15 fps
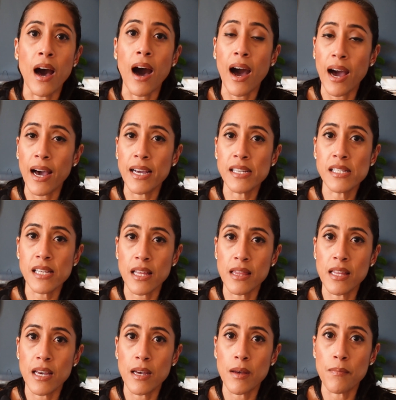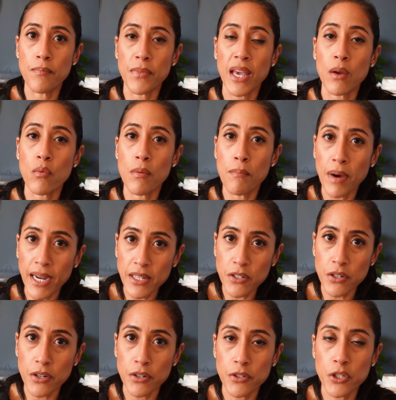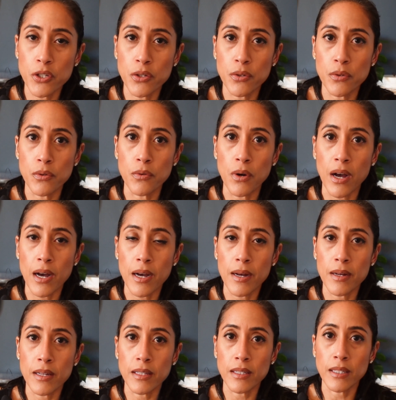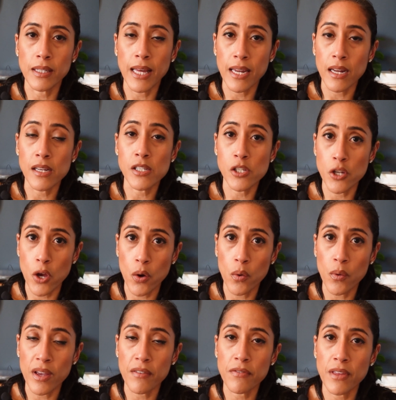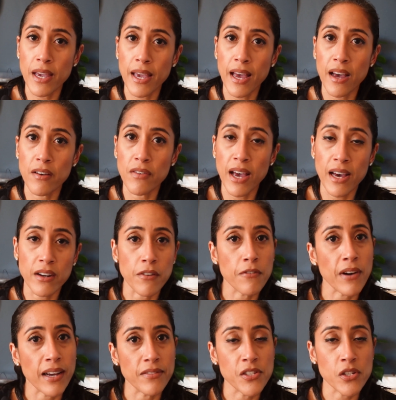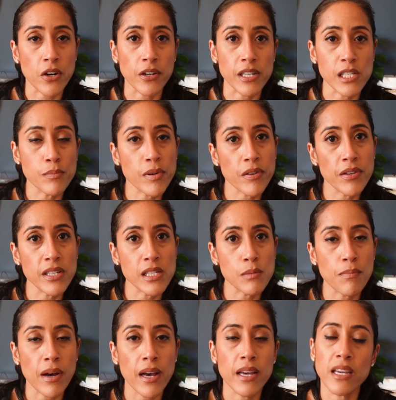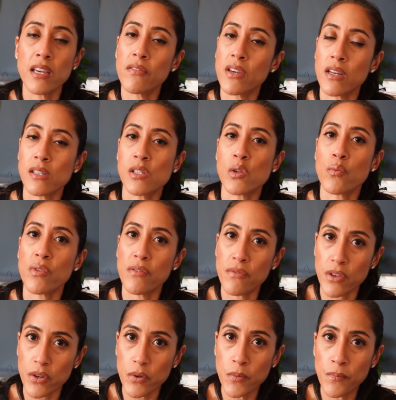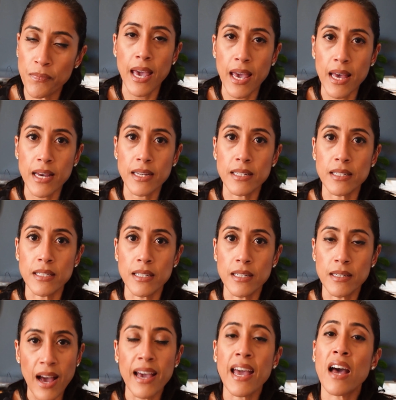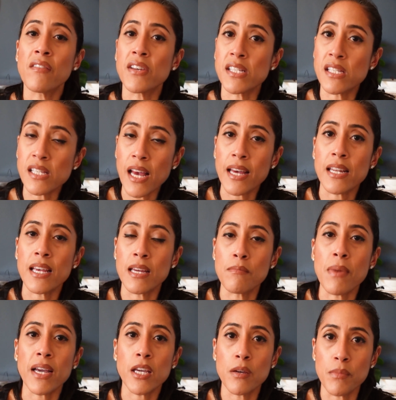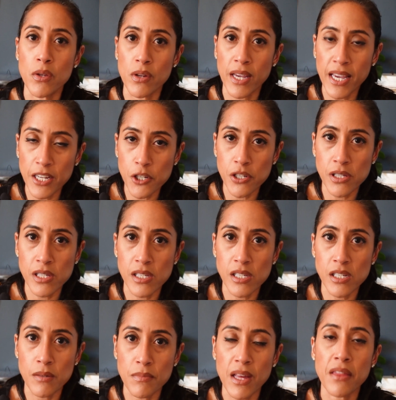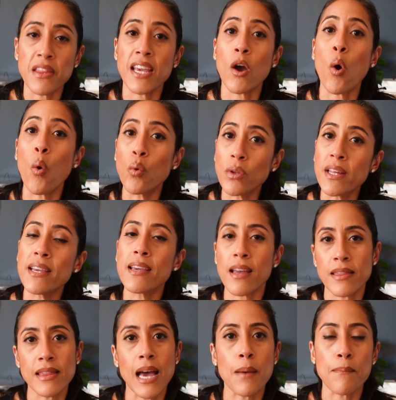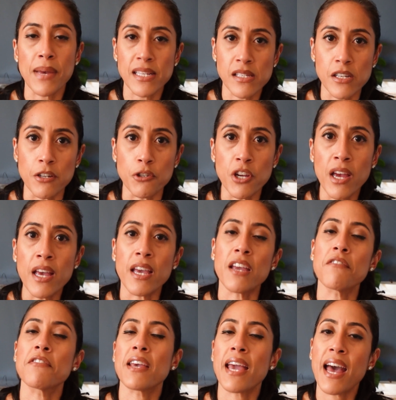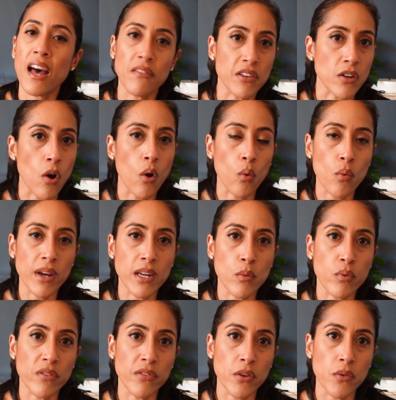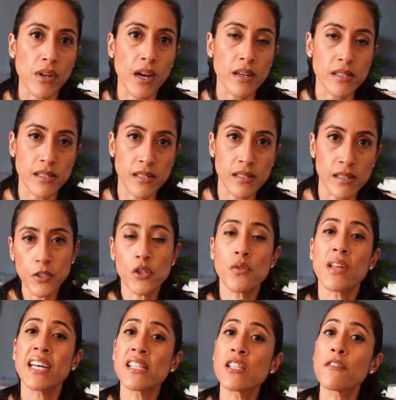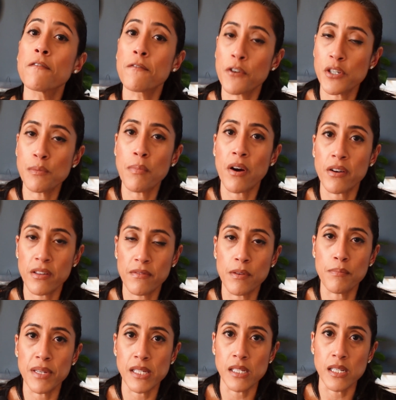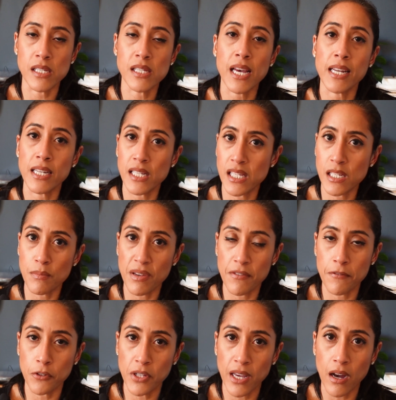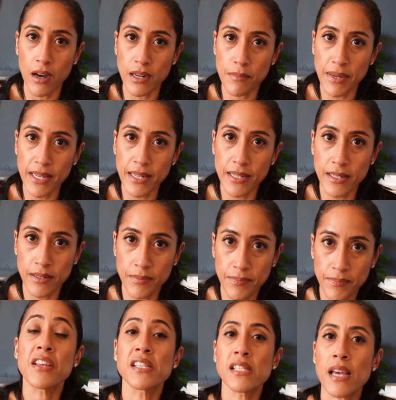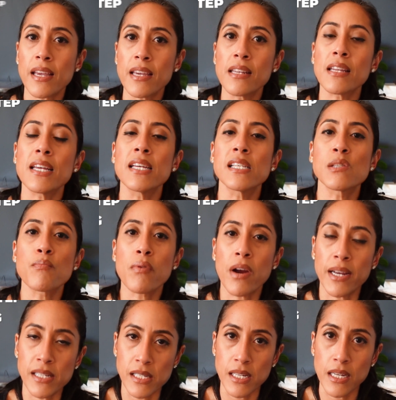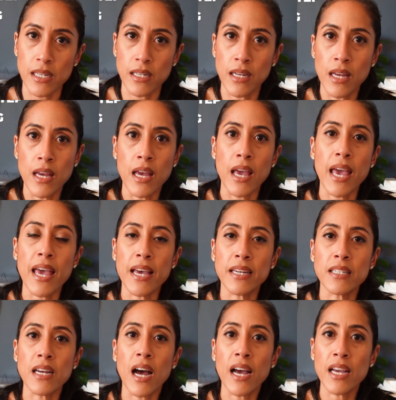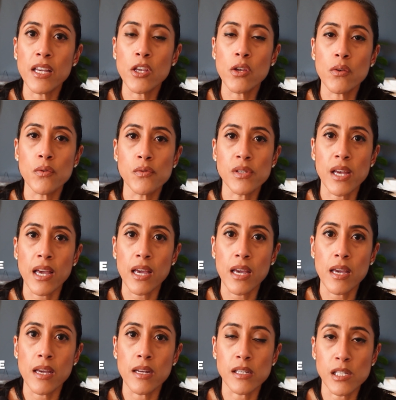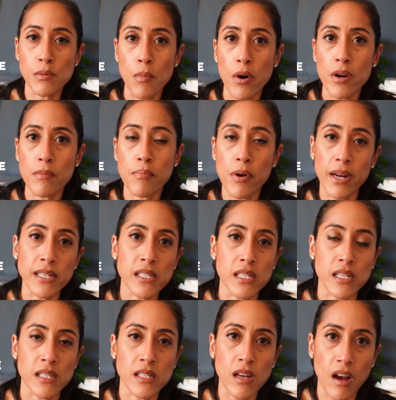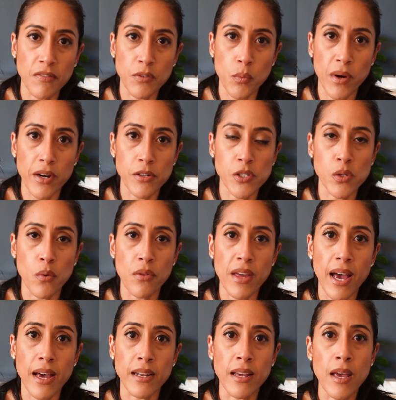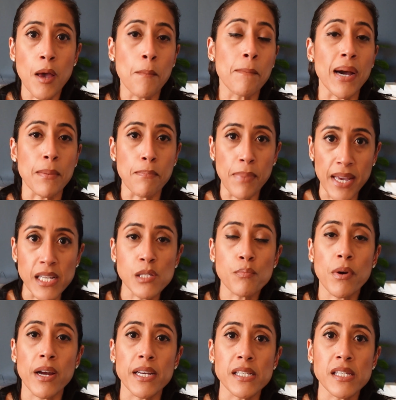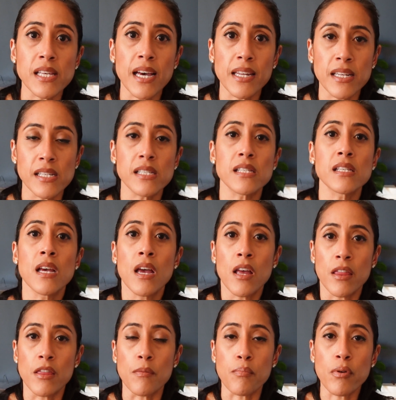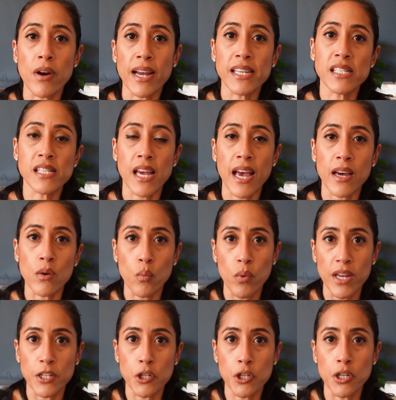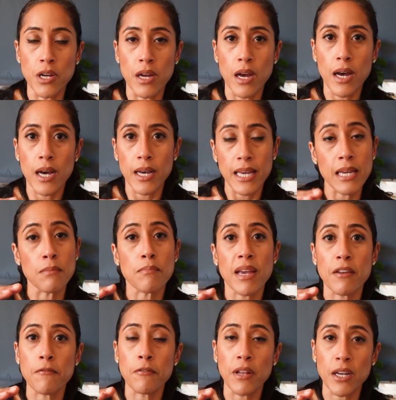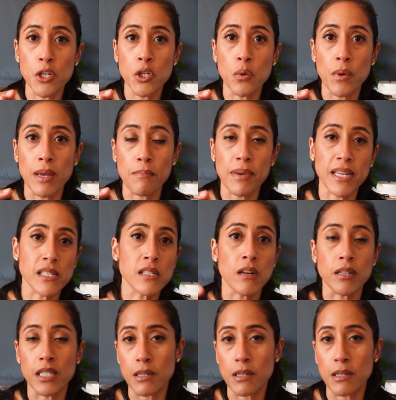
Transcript: I send them a reminder to uh, let us know if they have had a five star experience by giving us a review. And I have it set in my communication system that they only get that message if they haven't already reviewed us. So that's the first part of the business that needs to be fully automated. The second is pricing. And I use a smart pricing software so that my base price, that is the price at which uh, it may fluctuate based on